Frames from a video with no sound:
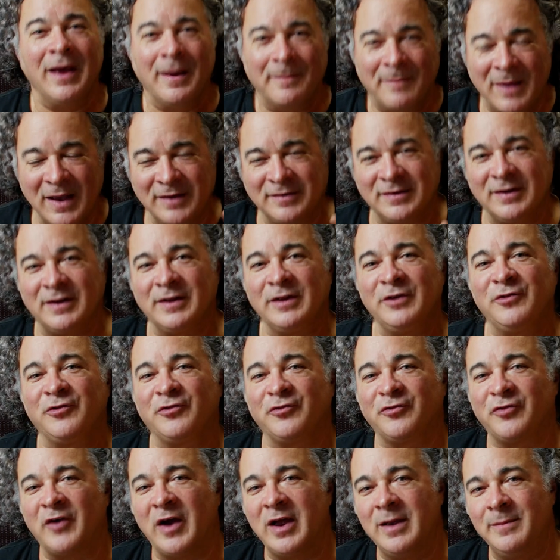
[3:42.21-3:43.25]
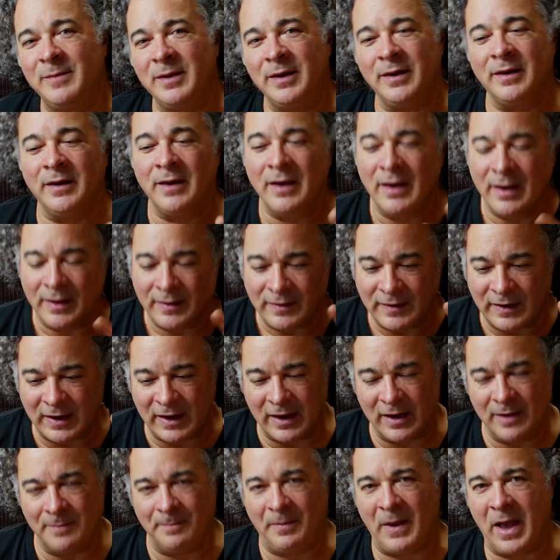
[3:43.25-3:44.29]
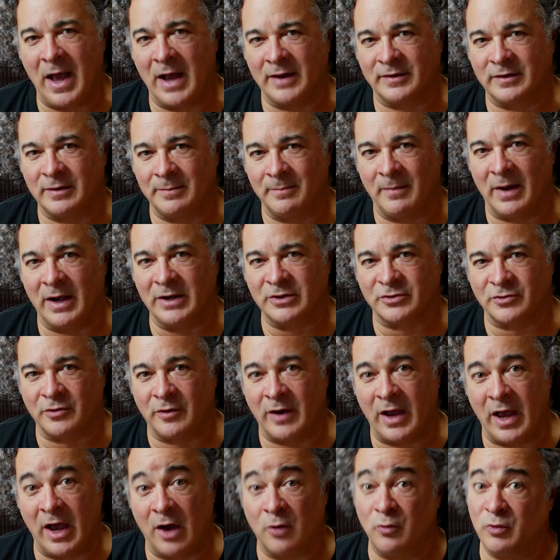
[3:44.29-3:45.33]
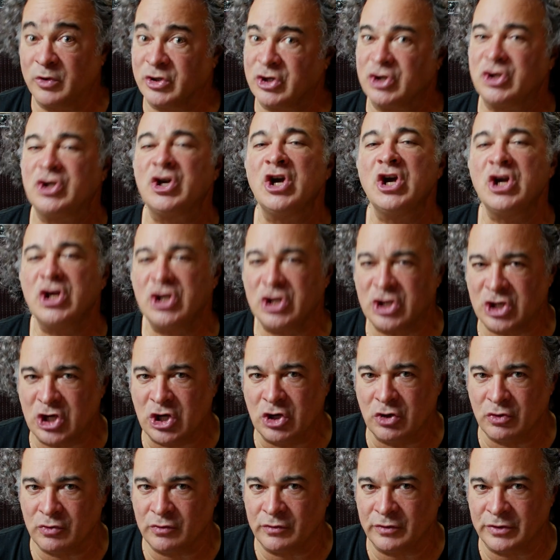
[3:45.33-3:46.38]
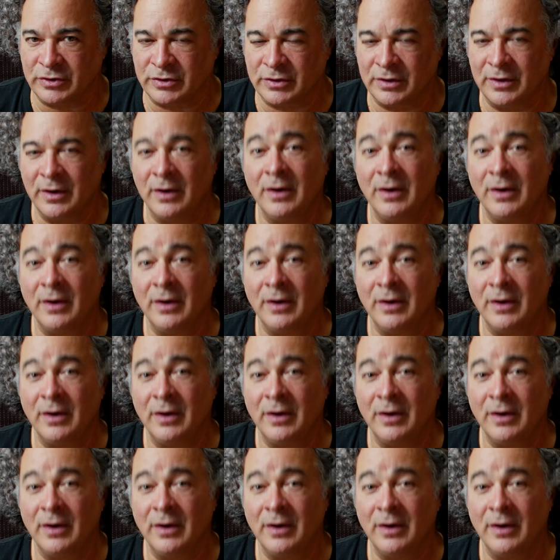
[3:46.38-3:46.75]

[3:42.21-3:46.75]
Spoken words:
basically framing the impact that Maestro had, which is huge,